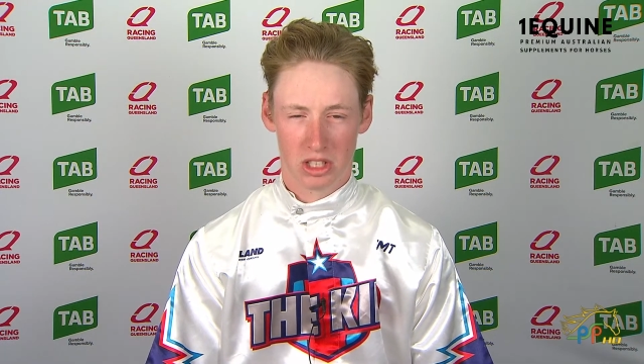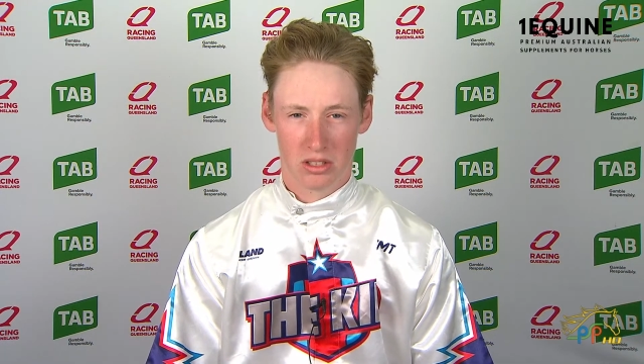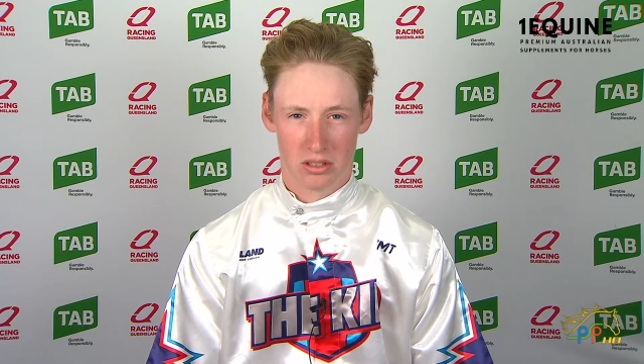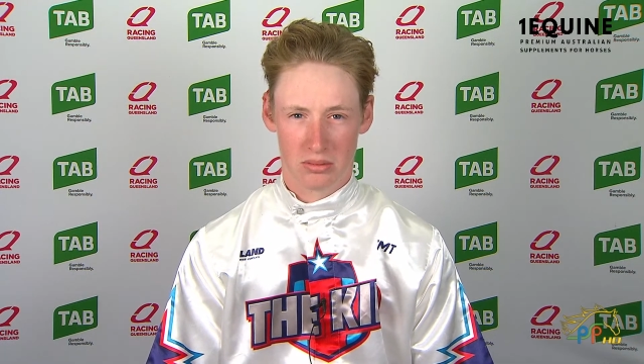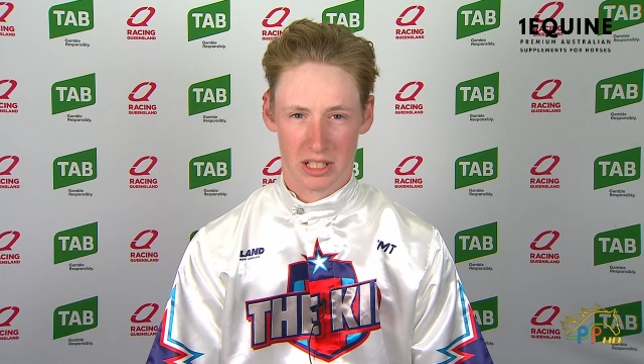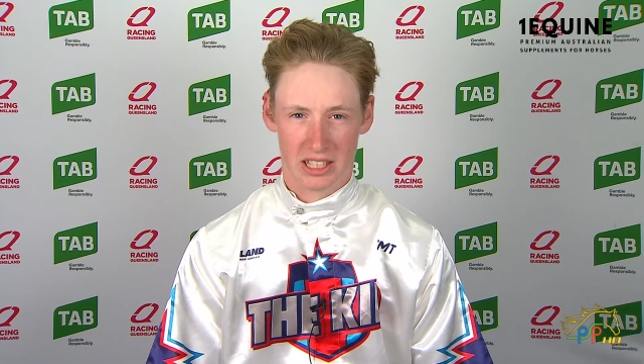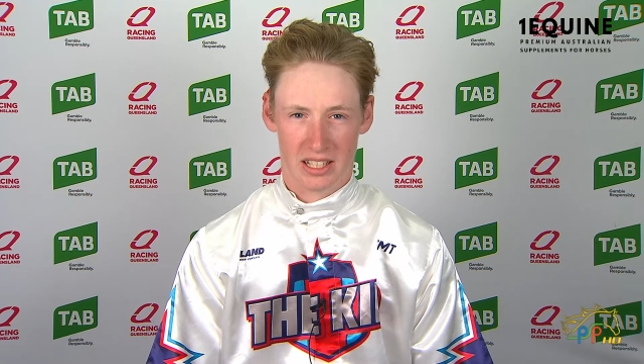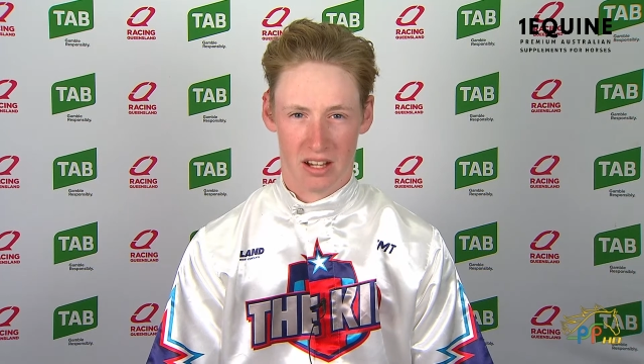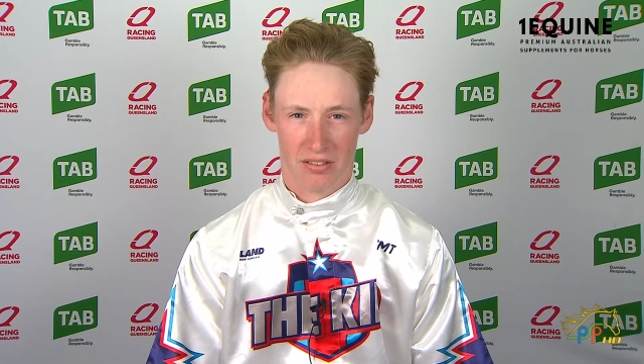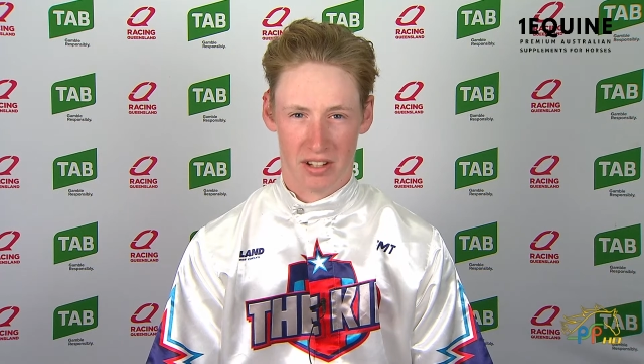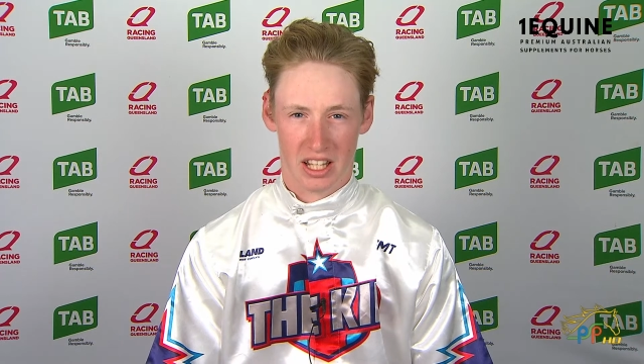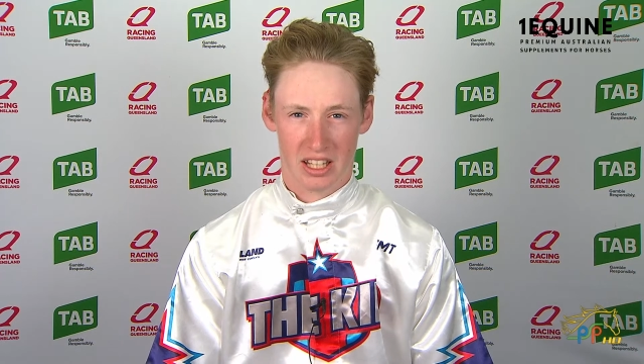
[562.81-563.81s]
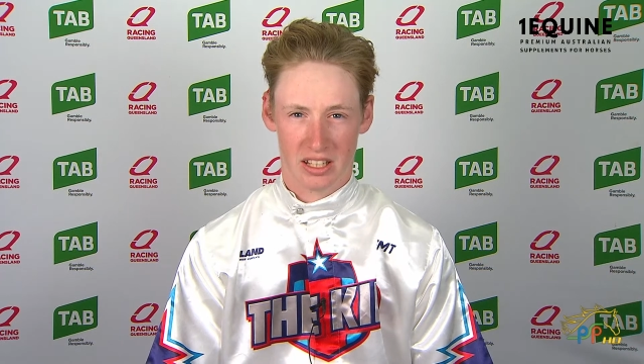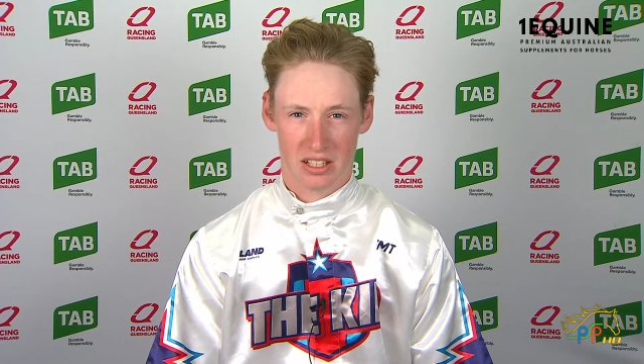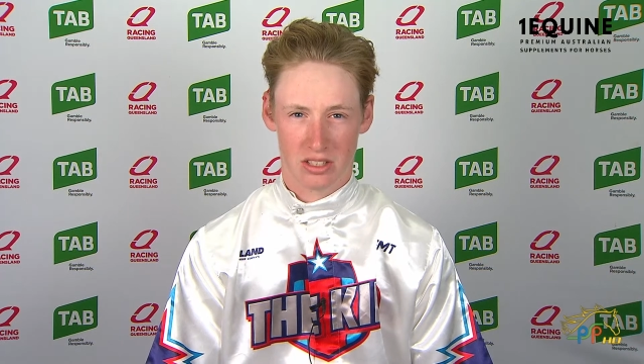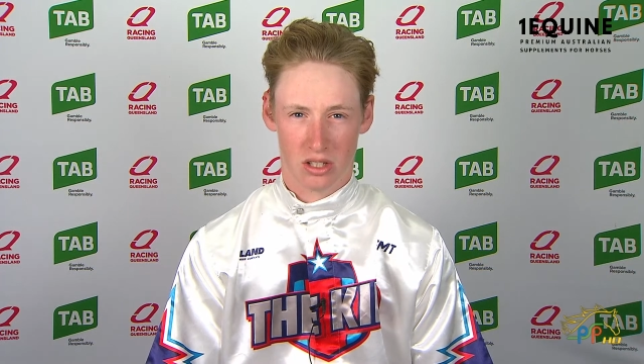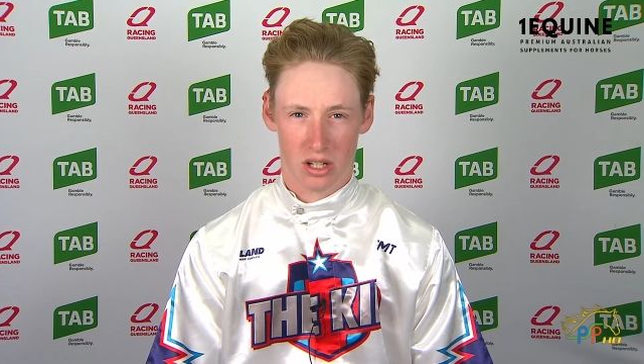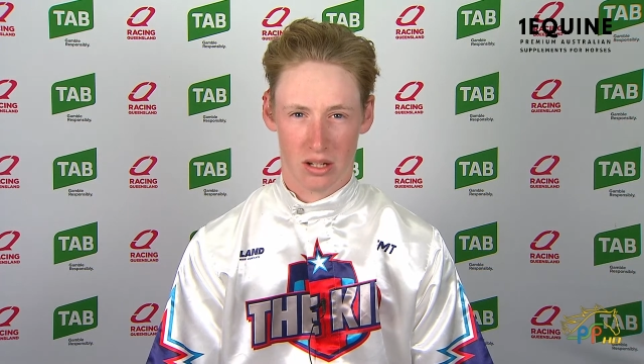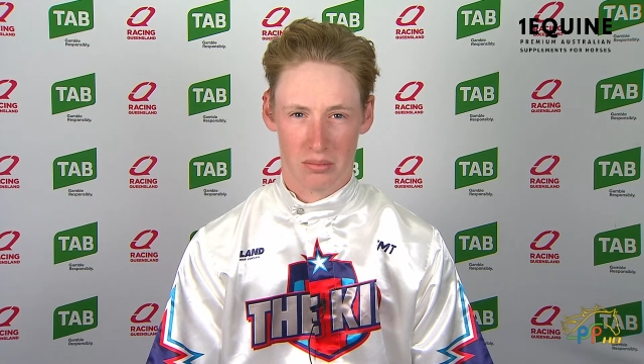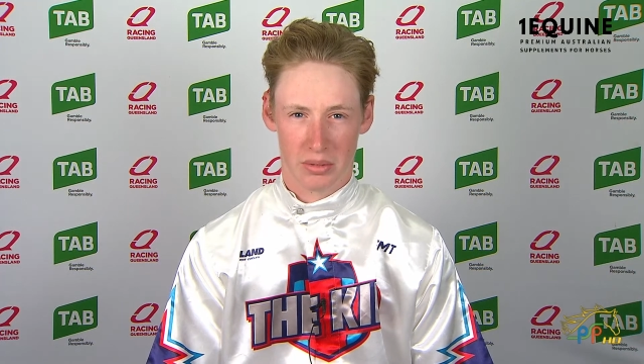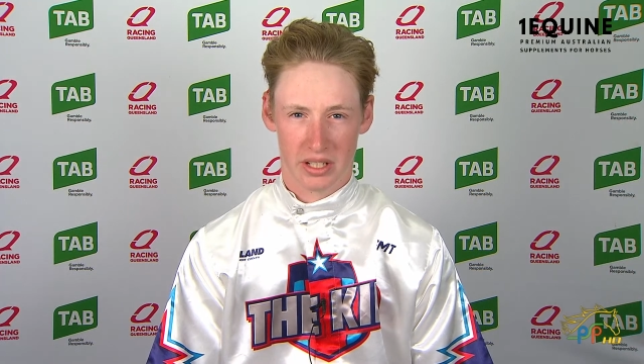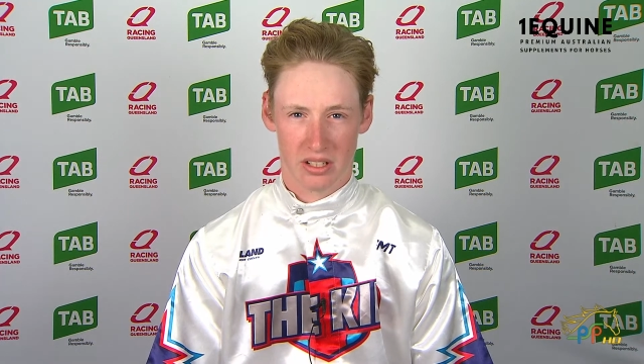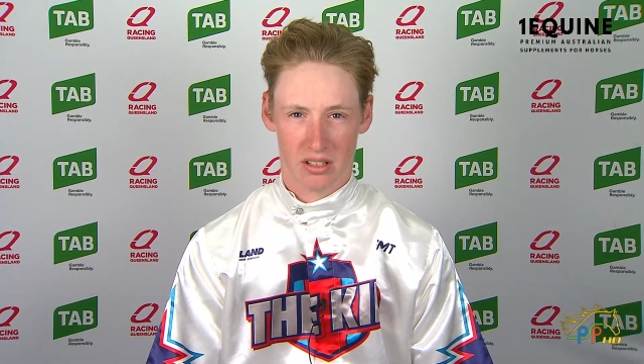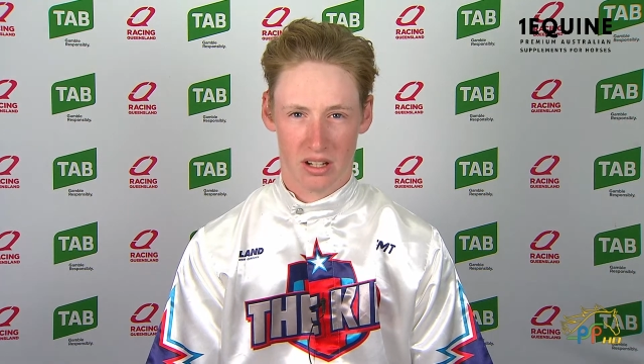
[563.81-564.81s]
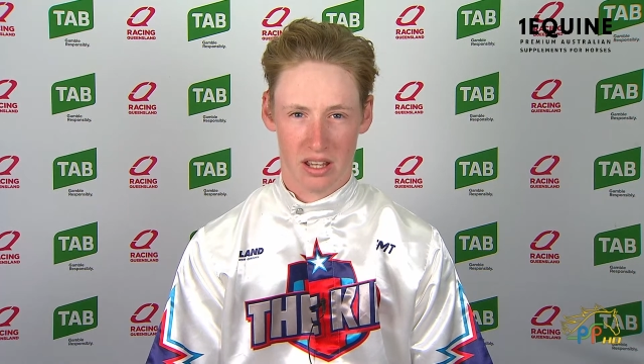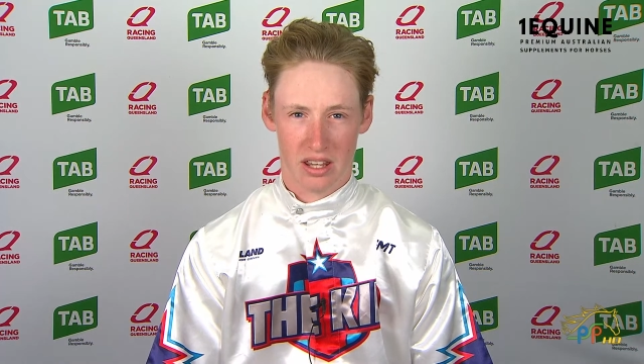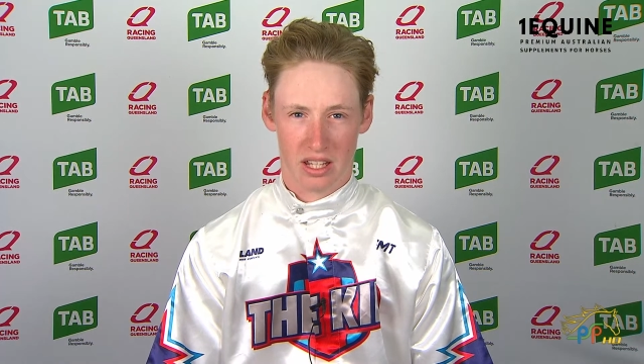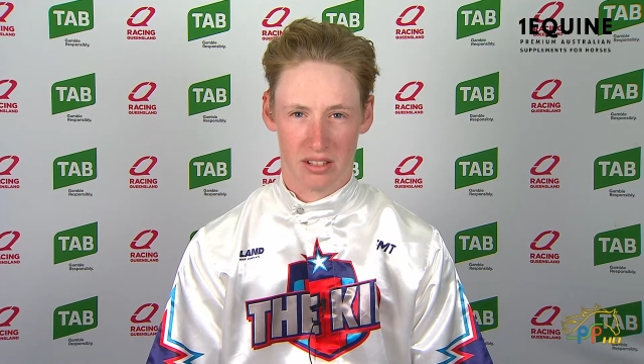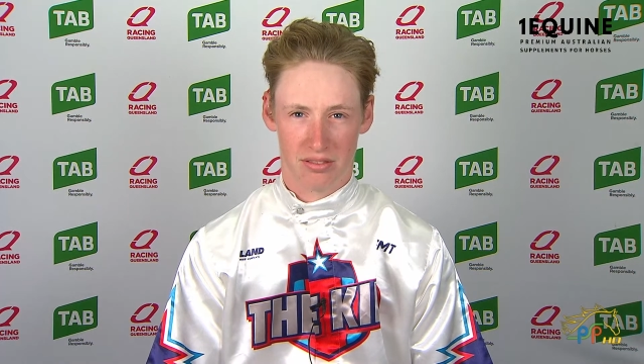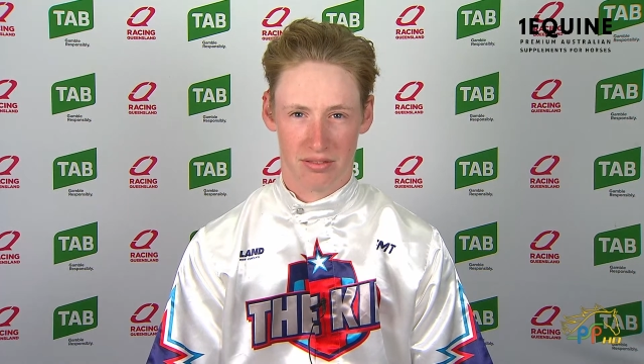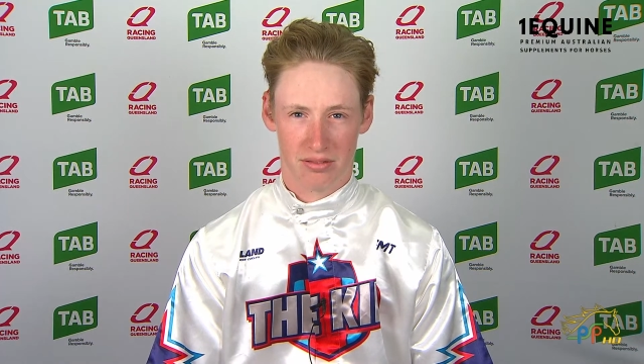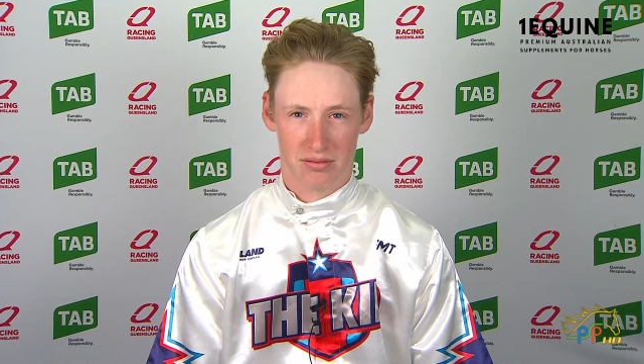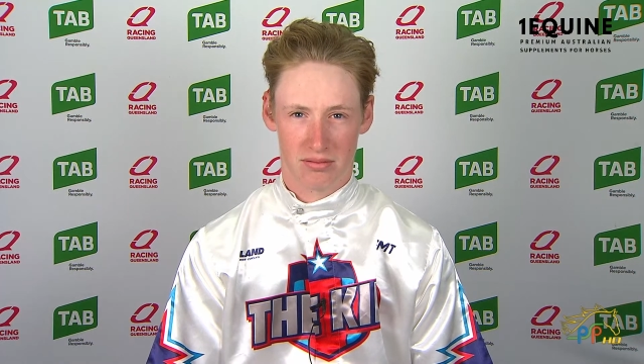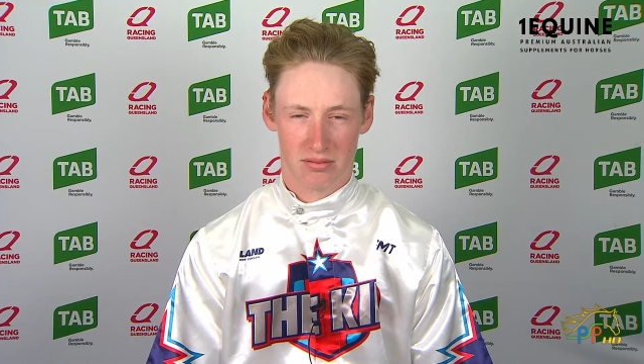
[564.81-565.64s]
looks a bit tough again this time, but I think if